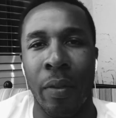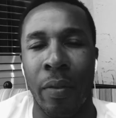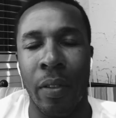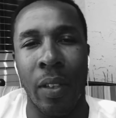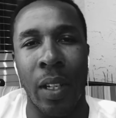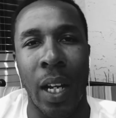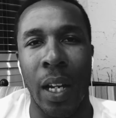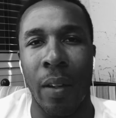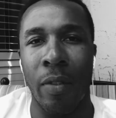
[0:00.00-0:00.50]

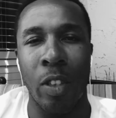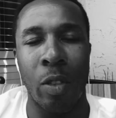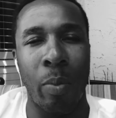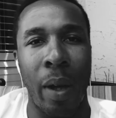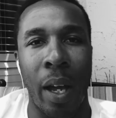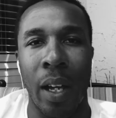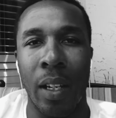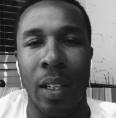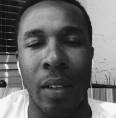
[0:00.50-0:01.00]
photographers
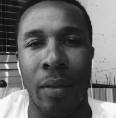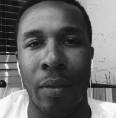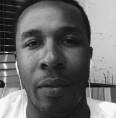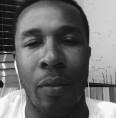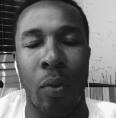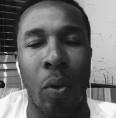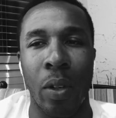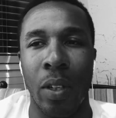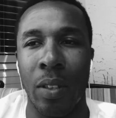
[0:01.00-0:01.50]
back in the
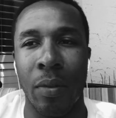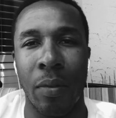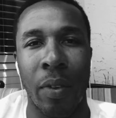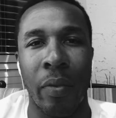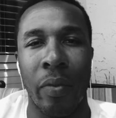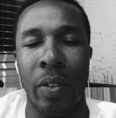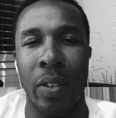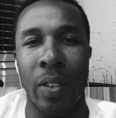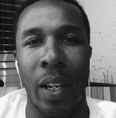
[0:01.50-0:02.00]
40s and
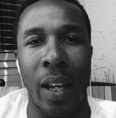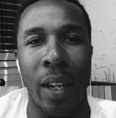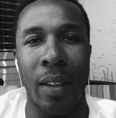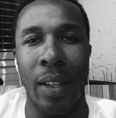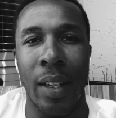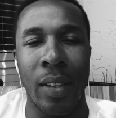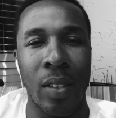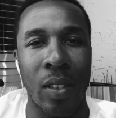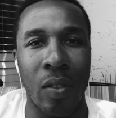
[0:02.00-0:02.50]
50s had
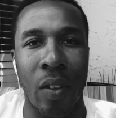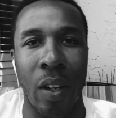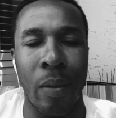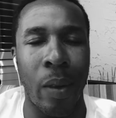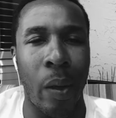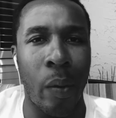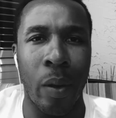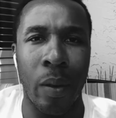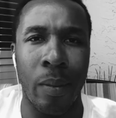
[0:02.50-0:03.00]
Instagram.
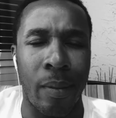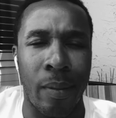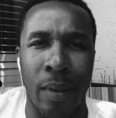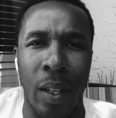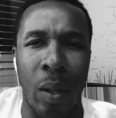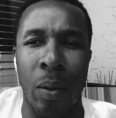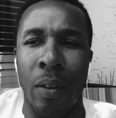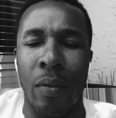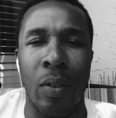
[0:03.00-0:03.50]
They would
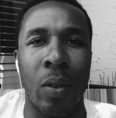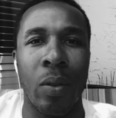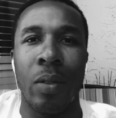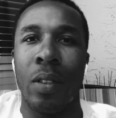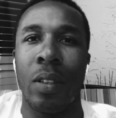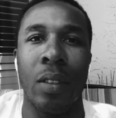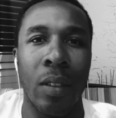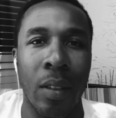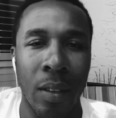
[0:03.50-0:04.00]
have
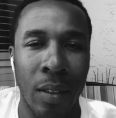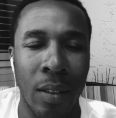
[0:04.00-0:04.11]
used it.